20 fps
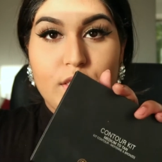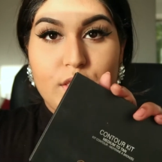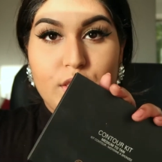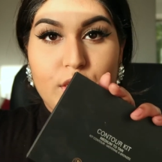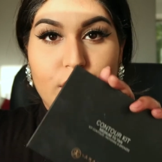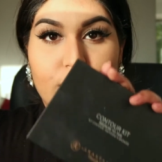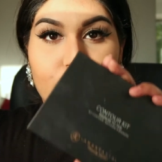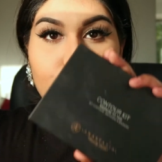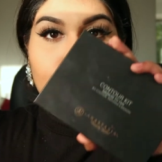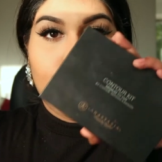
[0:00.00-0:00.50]

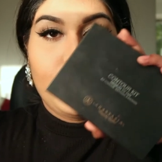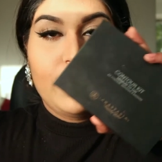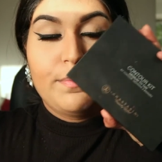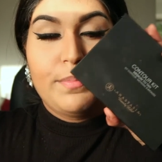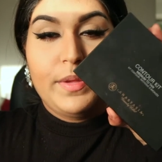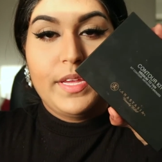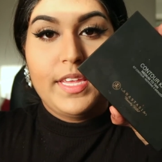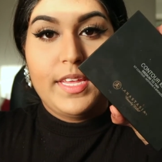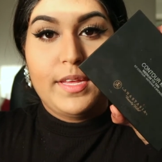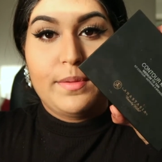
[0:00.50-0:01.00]
So I'm
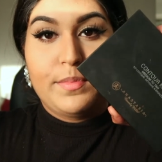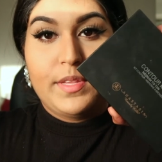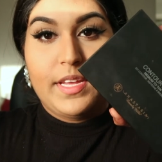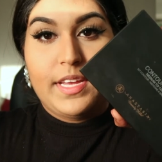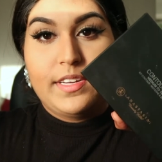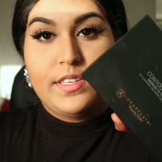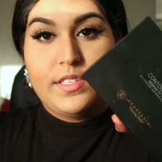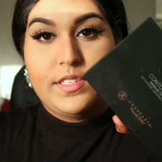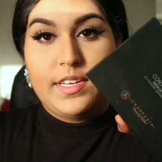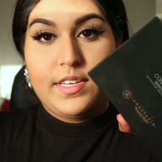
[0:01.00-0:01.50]
picking up the
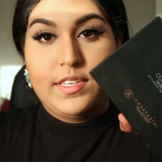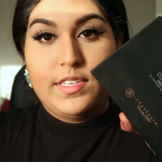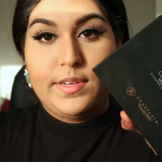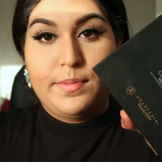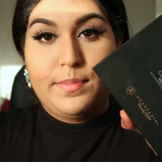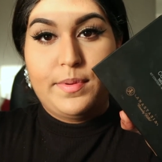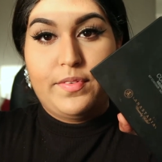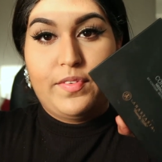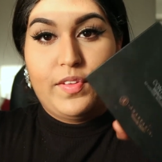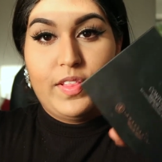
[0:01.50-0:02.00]
Anastasia
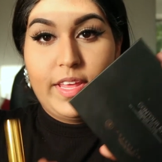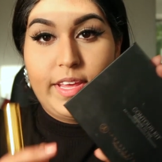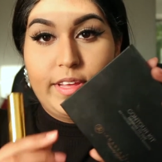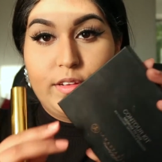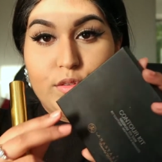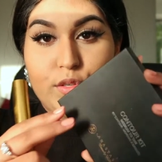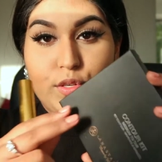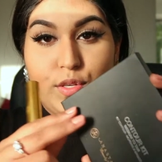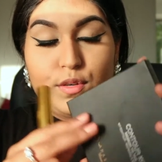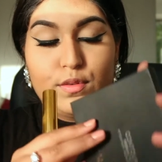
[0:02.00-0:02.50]
Beverly
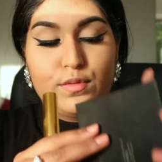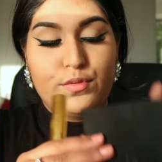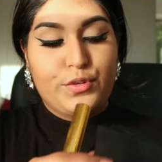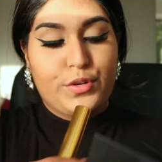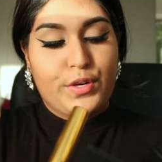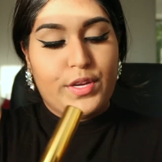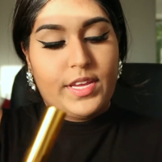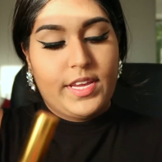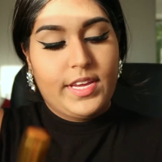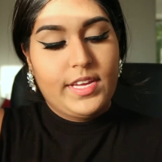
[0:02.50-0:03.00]
Hills
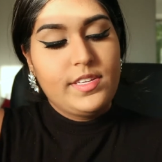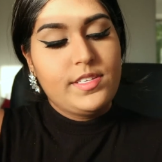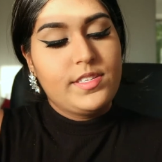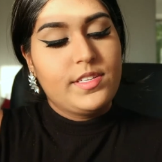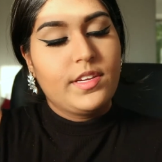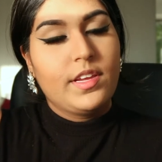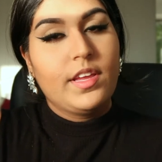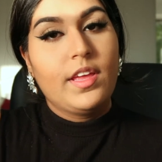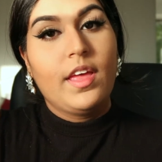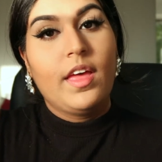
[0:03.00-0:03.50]
Contour Kit
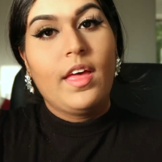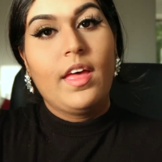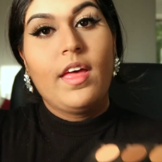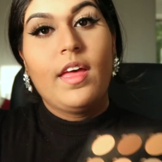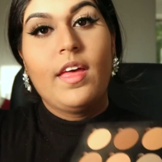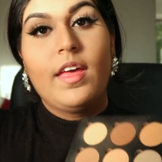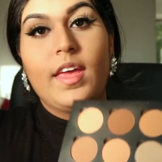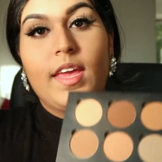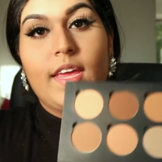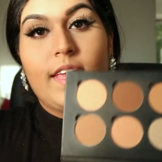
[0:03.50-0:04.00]

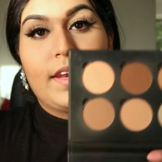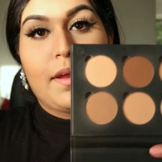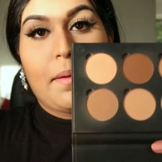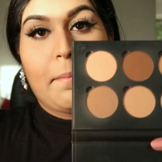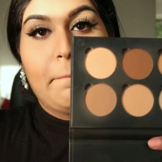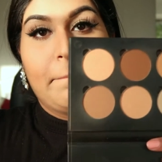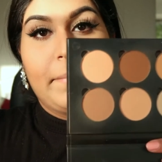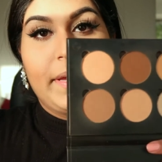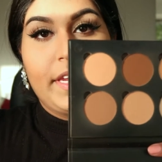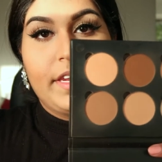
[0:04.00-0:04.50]
in
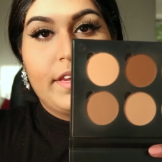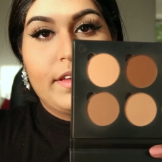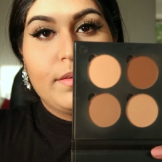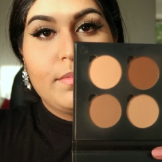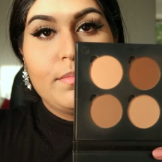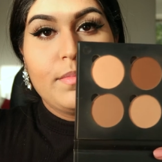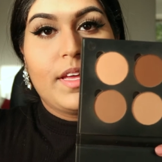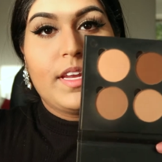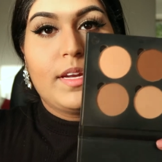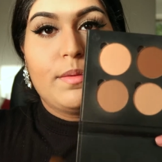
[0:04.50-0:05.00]

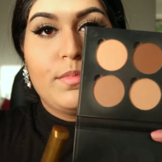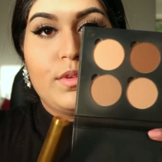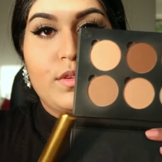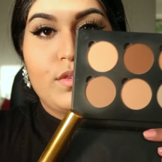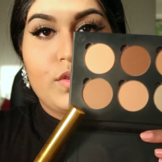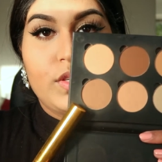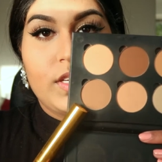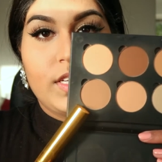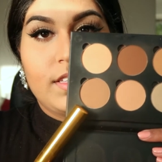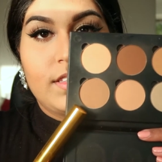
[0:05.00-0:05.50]
medium, and I'm
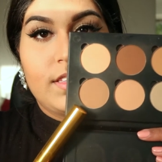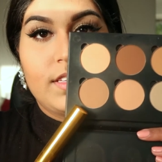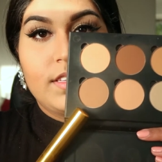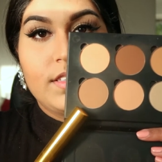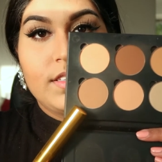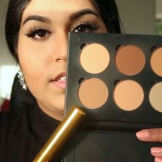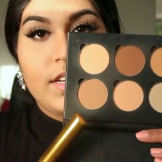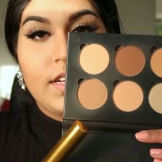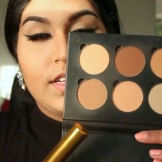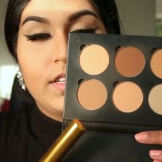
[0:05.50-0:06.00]
using
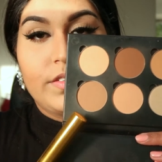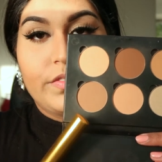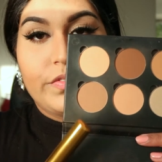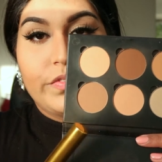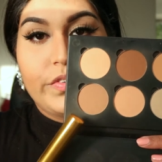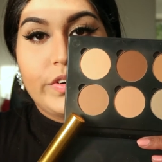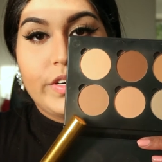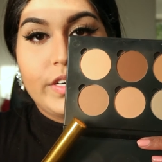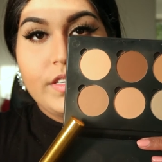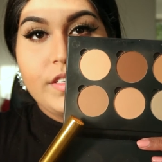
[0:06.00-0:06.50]
this color
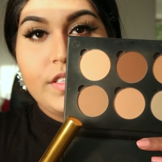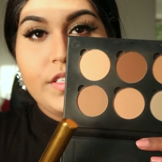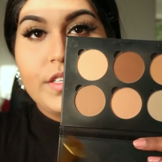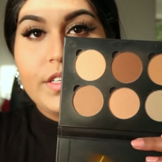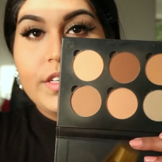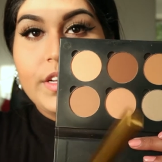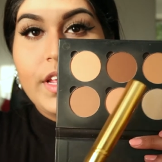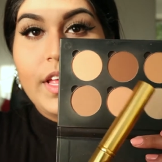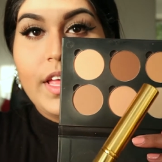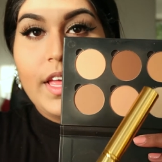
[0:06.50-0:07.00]
first
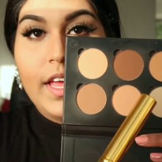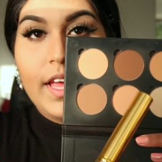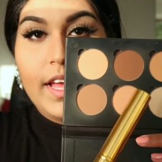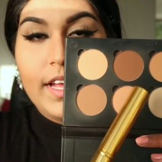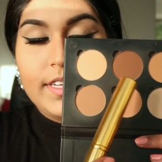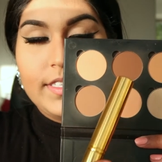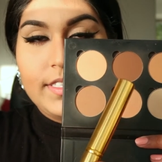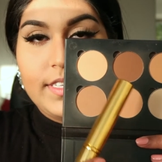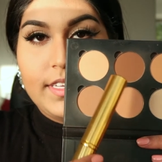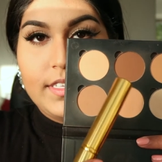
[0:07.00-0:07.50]

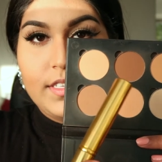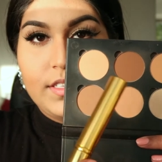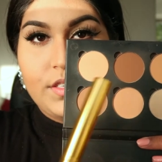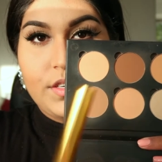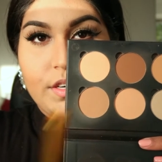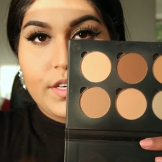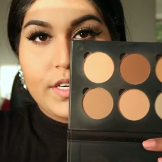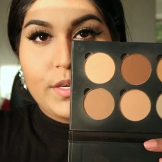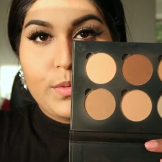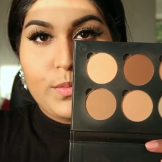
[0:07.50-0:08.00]
and then the
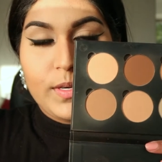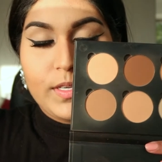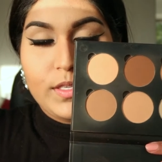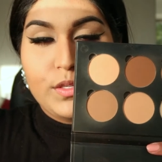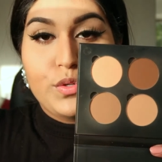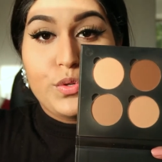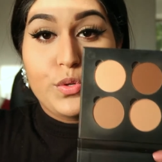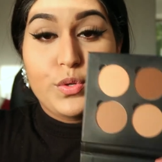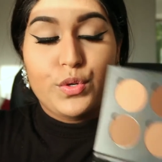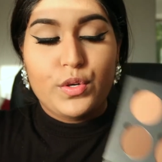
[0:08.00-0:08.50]
darker one
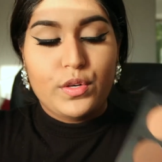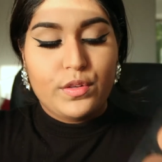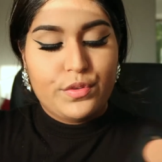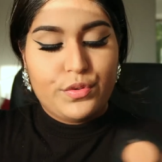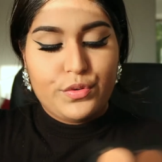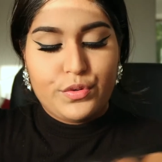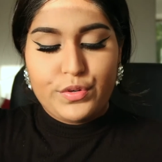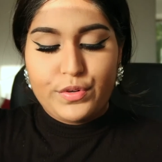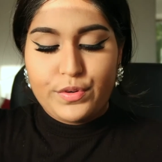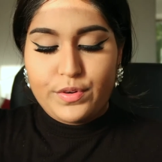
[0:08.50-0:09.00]
to
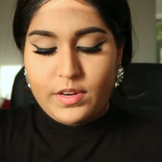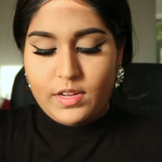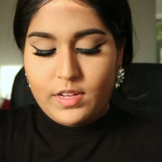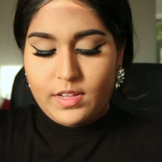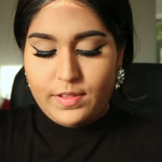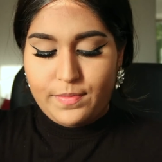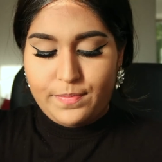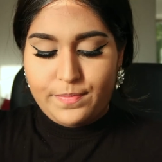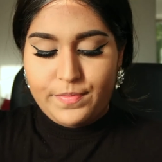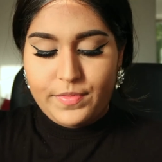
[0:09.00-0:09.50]
contour
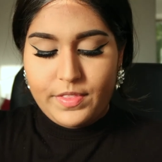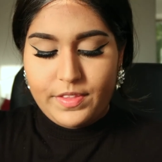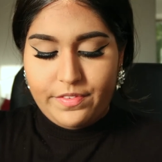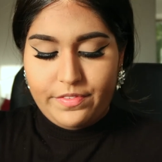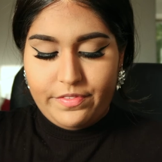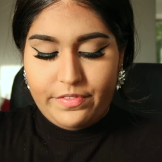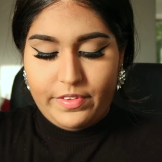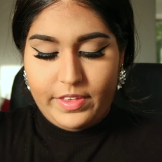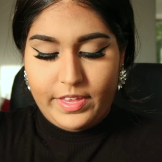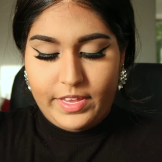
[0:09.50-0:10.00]
the
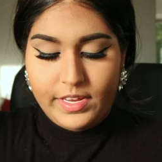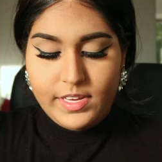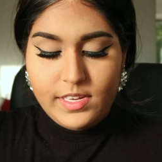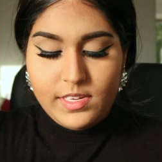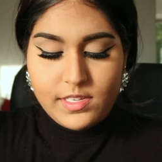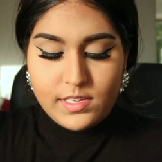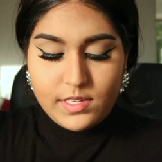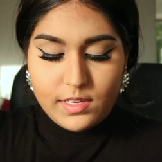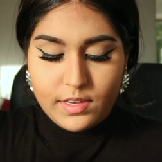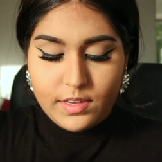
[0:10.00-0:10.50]

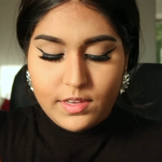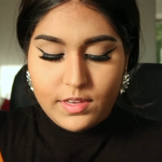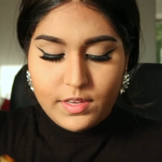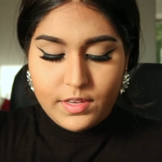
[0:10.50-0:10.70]
face.